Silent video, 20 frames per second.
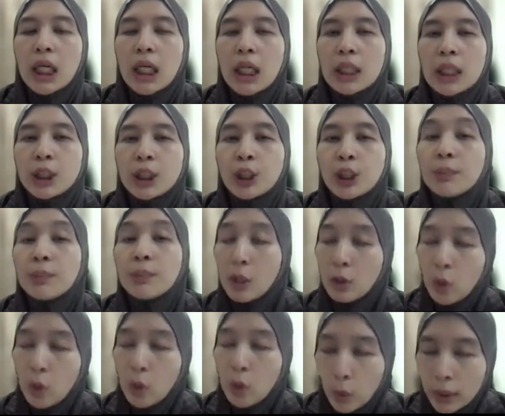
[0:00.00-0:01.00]
should be
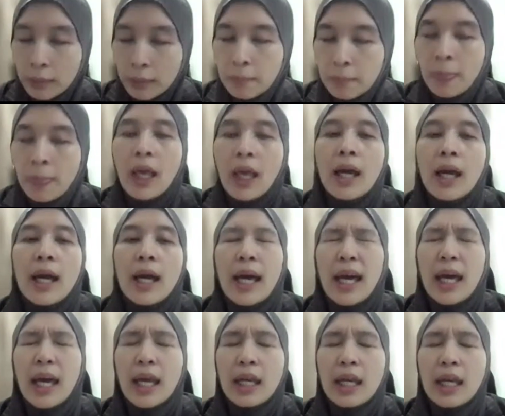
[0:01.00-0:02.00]
ongoing
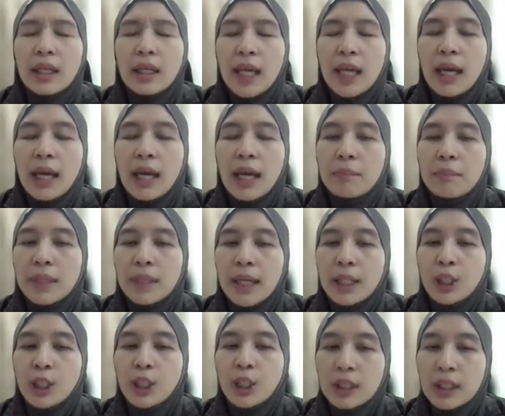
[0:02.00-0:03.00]
and can be
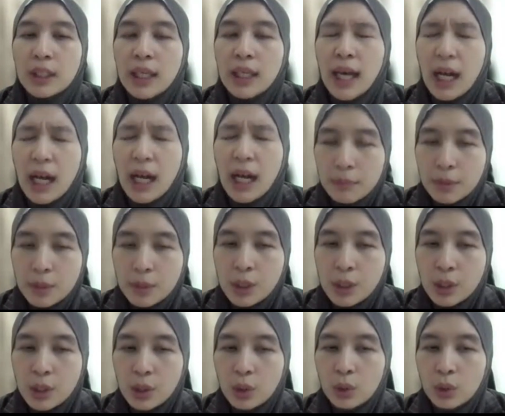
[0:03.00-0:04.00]
actually help
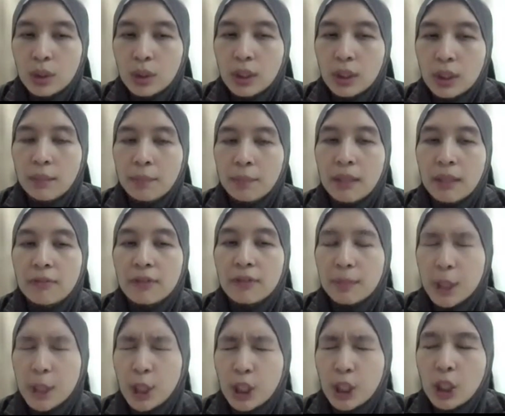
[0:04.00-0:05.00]
to benefit the
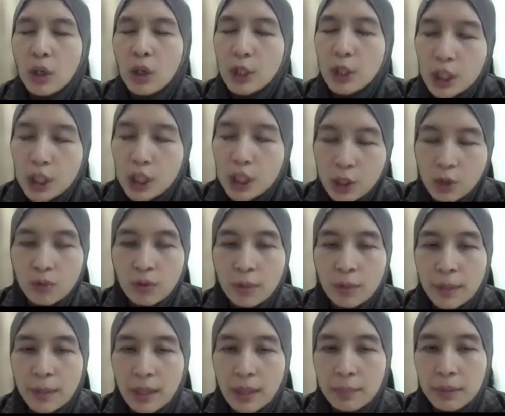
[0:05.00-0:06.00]
patient not just during
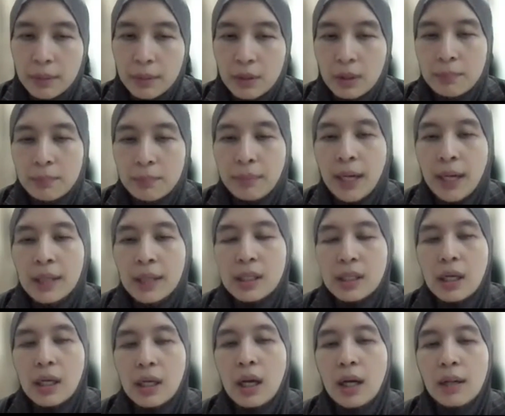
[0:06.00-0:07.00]
Ramadan period, but
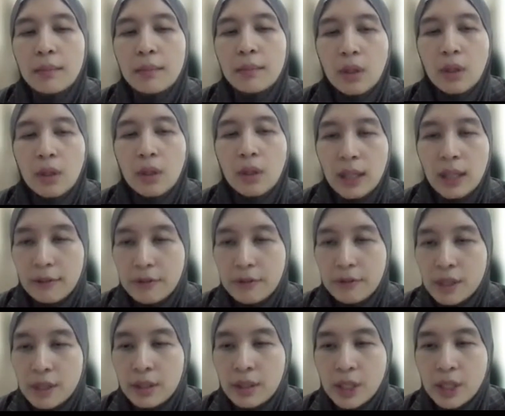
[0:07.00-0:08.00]
long
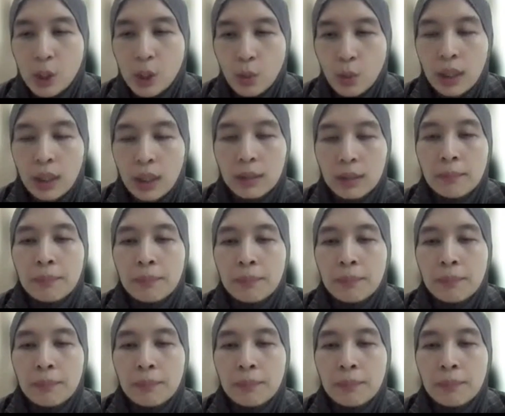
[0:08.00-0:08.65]
after as well,